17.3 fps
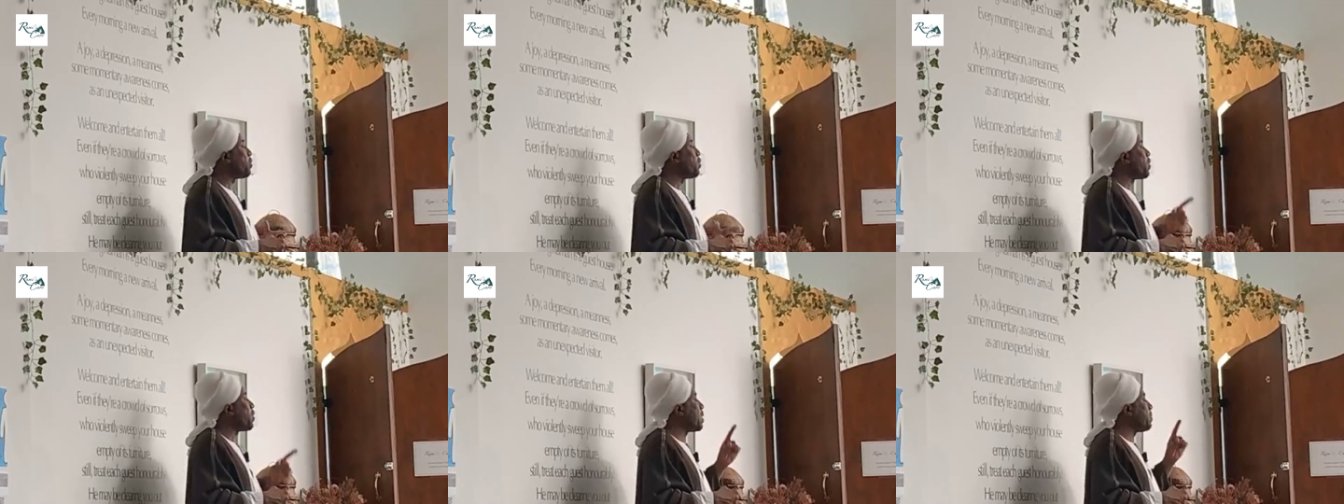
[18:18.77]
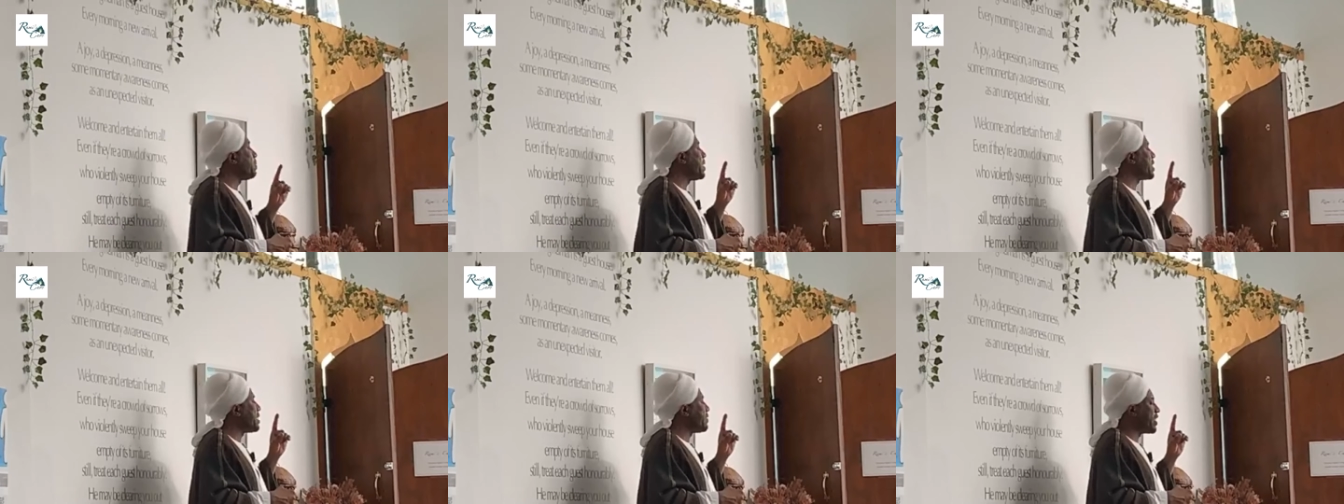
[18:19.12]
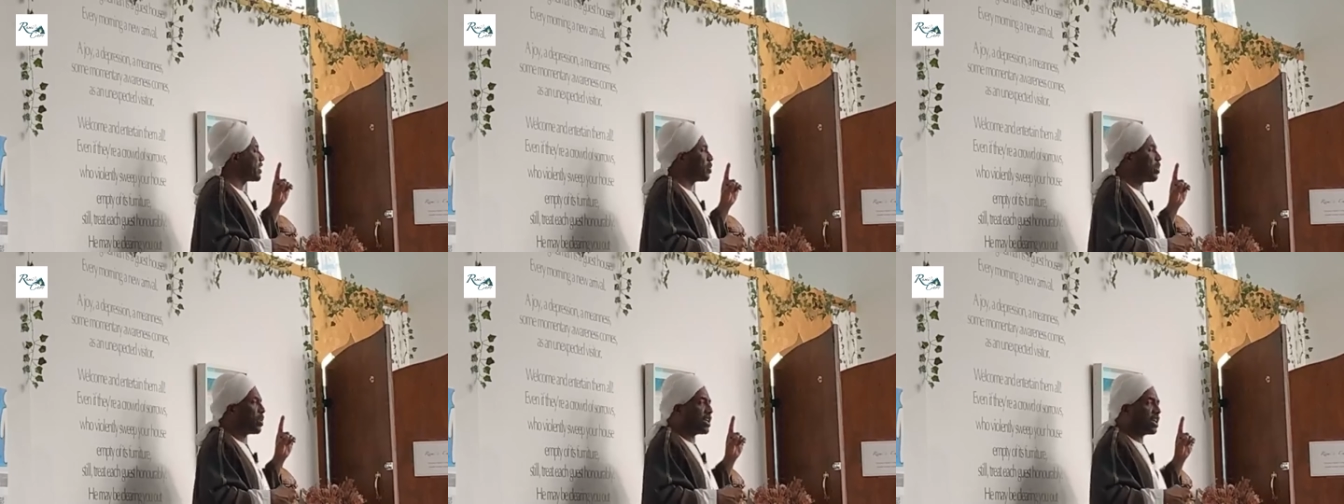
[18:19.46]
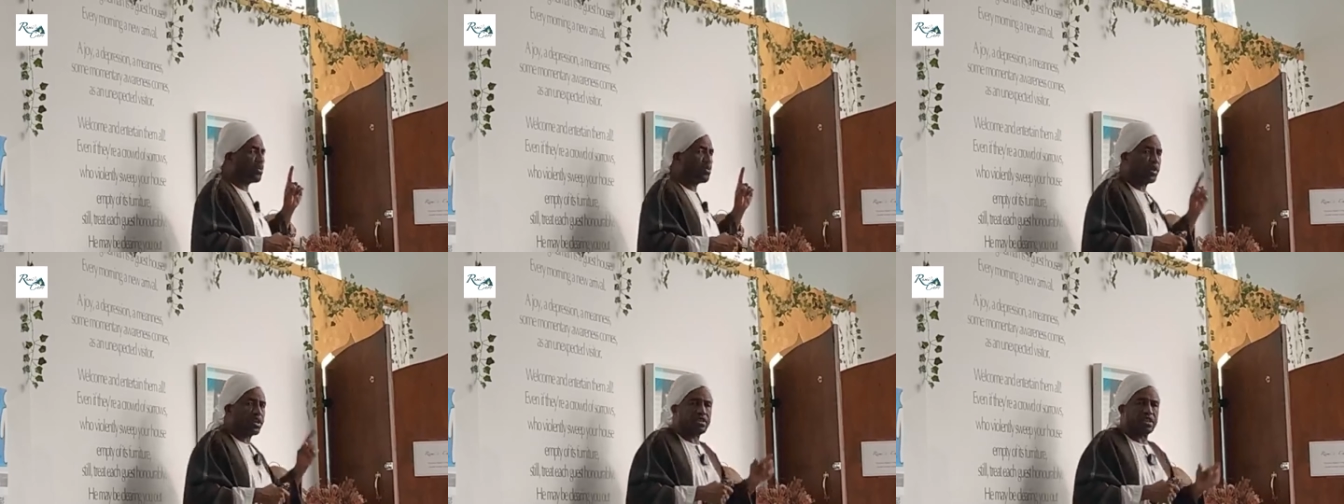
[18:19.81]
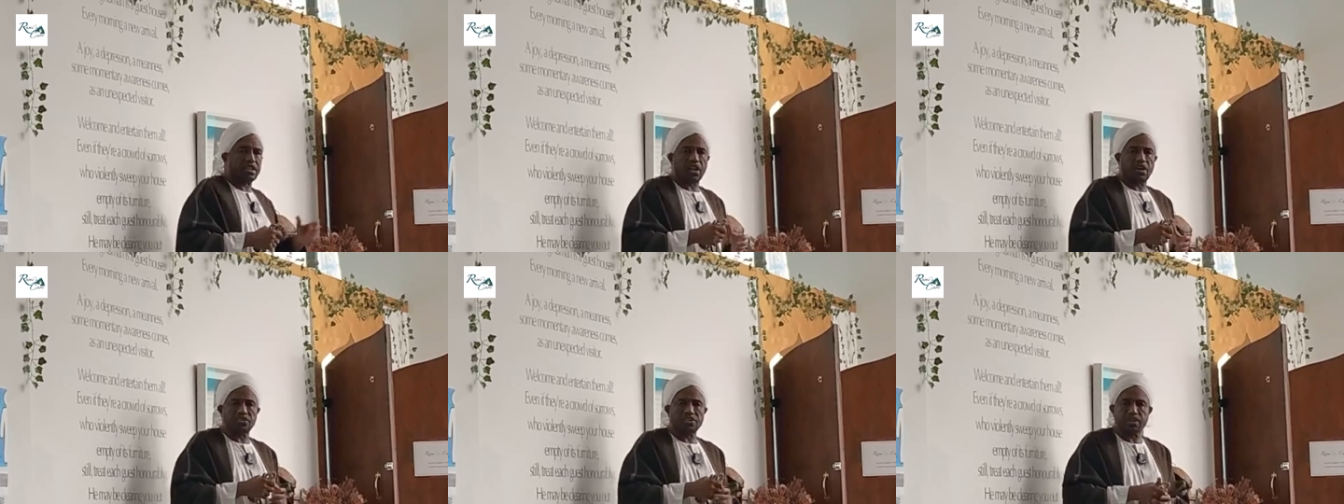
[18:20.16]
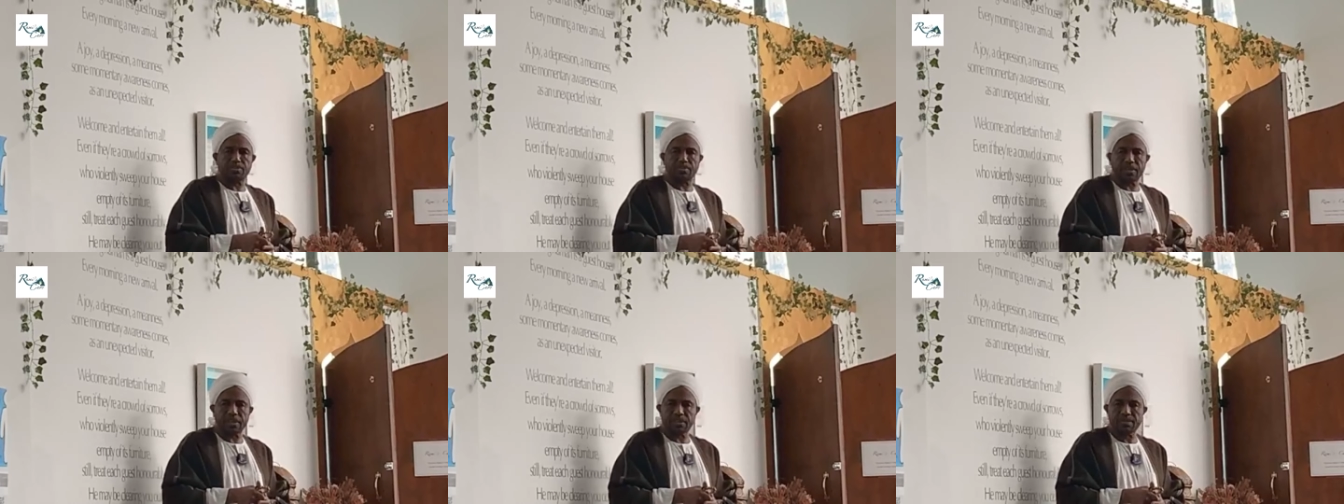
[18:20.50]
we will be the victorious one in the day of
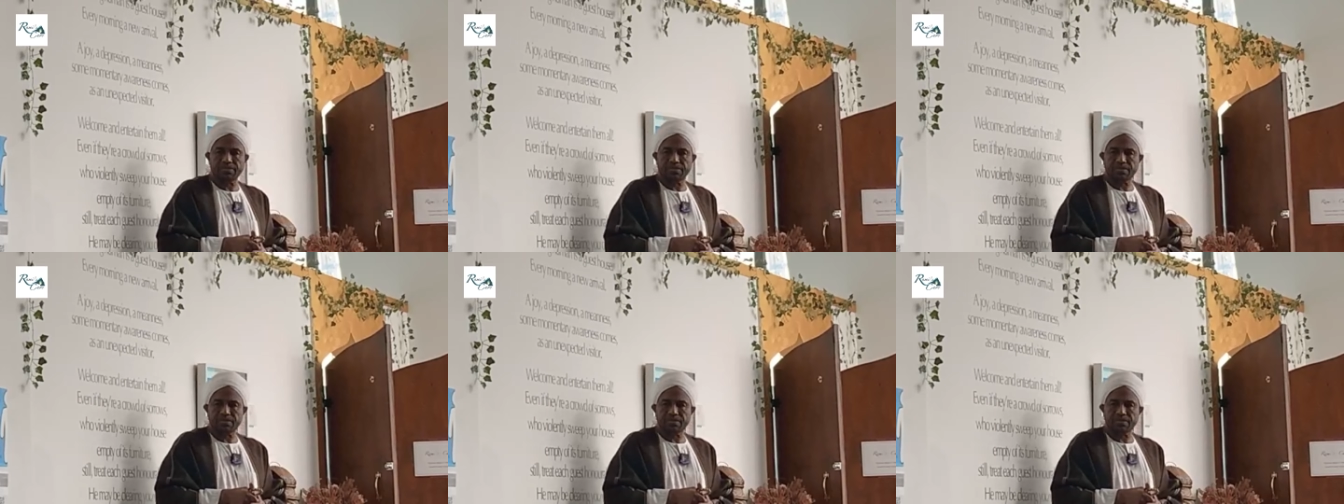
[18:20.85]
judgment.